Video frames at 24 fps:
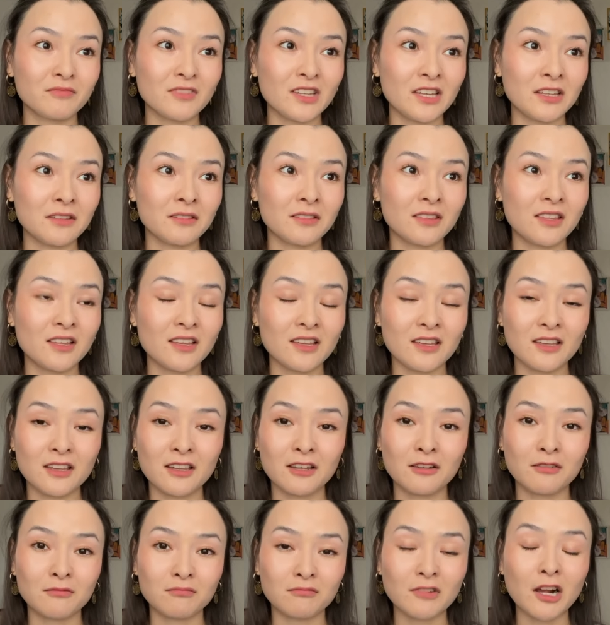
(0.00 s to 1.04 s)
in
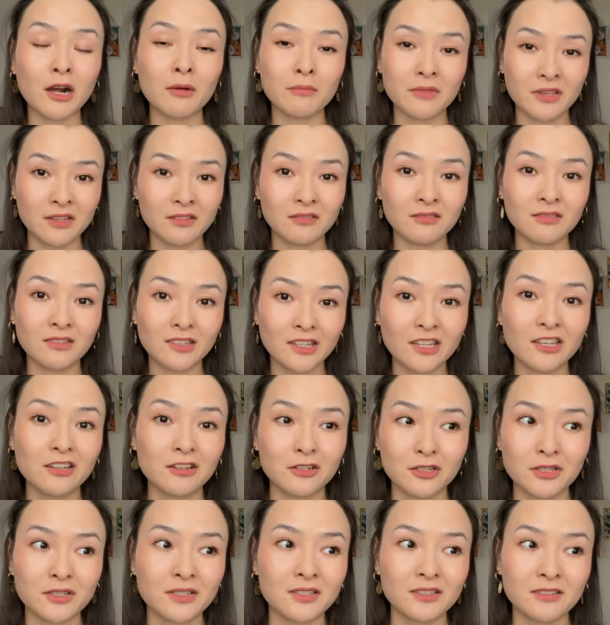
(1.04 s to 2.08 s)
the coming
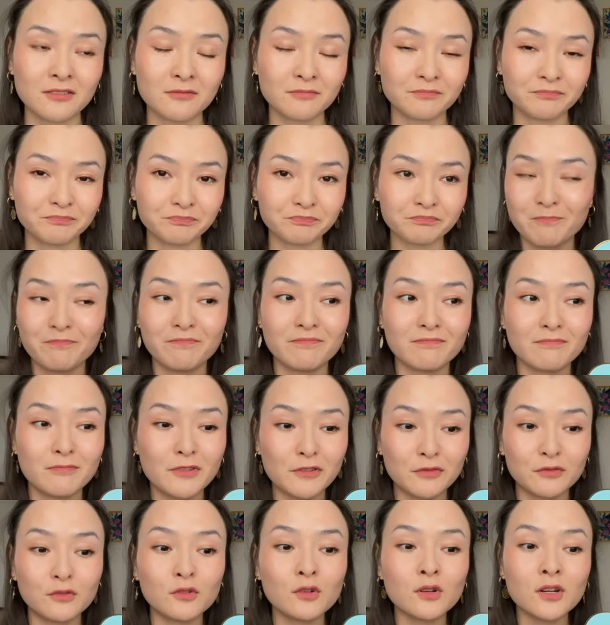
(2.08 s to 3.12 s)
years.
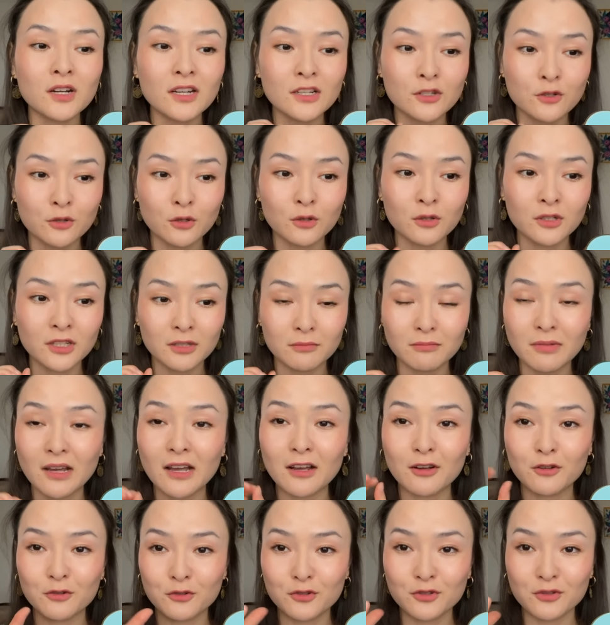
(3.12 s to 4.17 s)
Before I talk
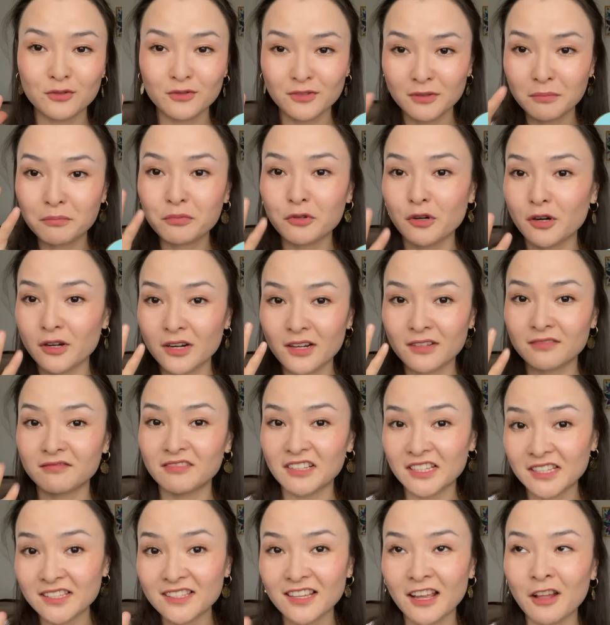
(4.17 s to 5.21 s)
about the
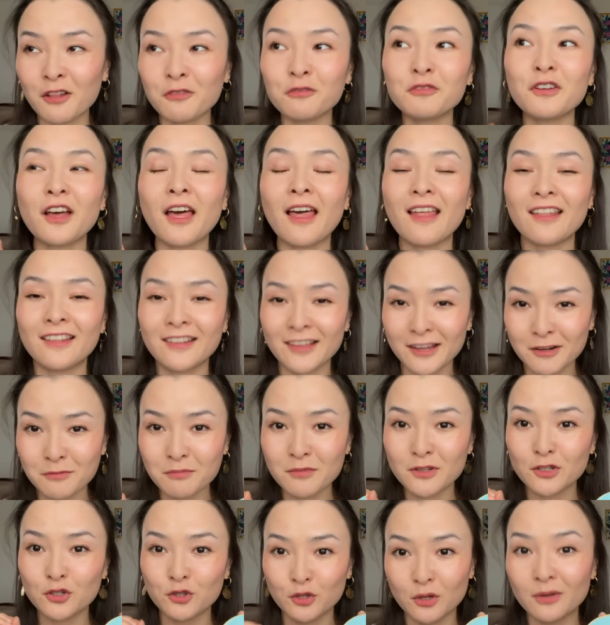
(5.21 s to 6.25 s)
product itself, let
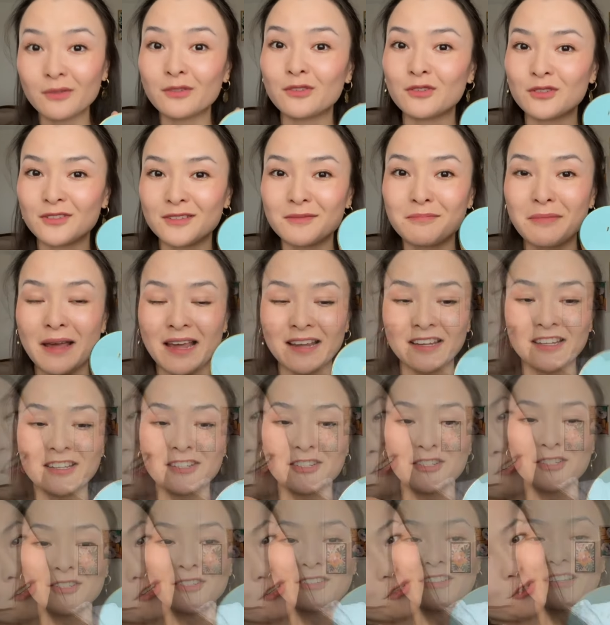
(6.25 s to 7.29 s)
me show you the
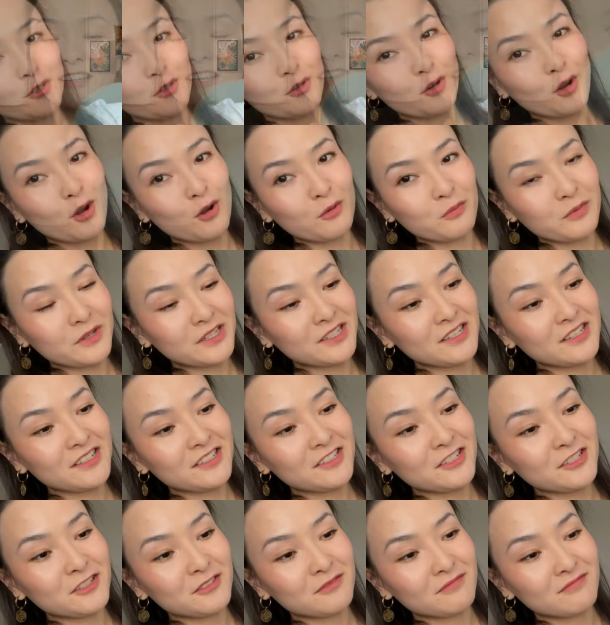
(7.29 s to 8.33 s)
package. You open
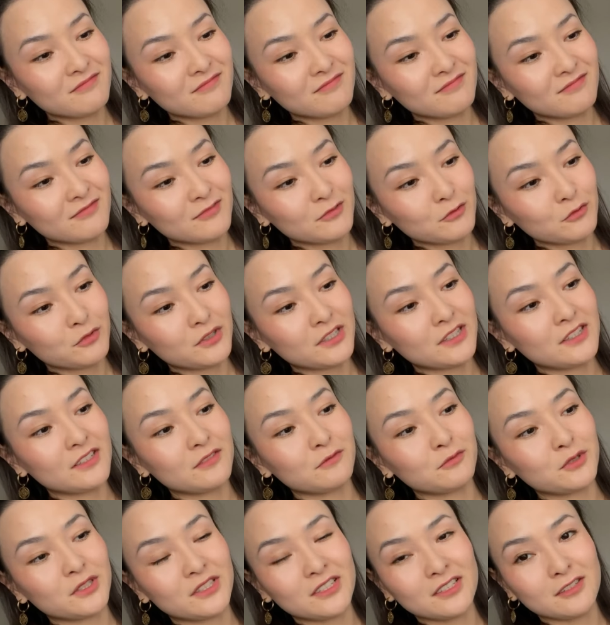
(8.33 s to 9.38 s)
it with
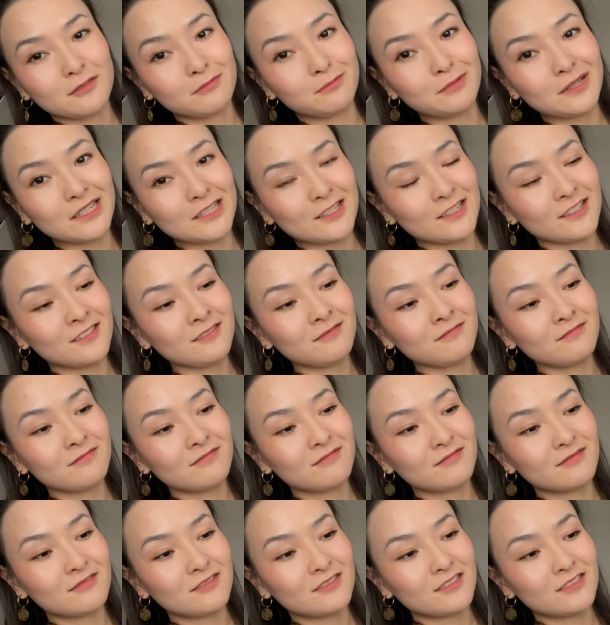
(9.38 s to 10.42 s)
this button.